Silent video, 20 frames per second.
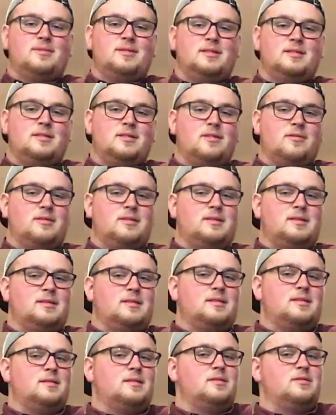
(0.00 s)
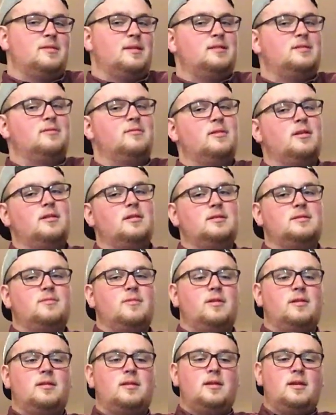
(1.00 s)
because this is Tourette's Awareness
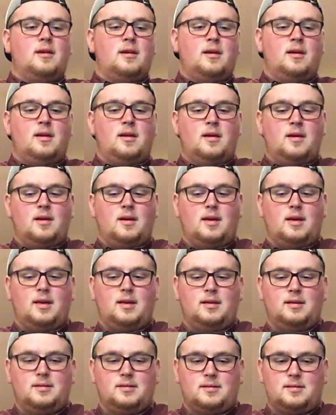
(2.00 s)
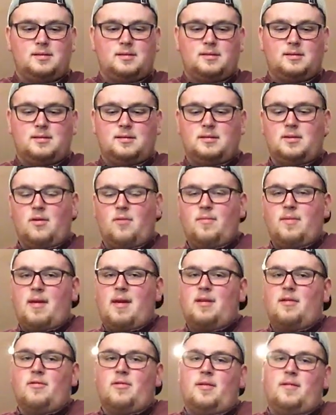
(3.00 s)
Month, is don't be
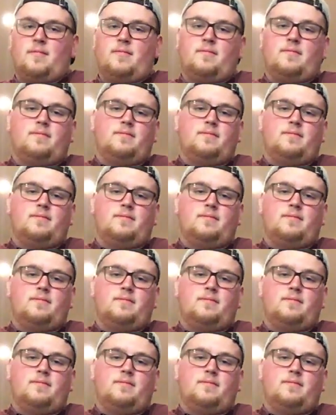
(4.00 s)
ignorant.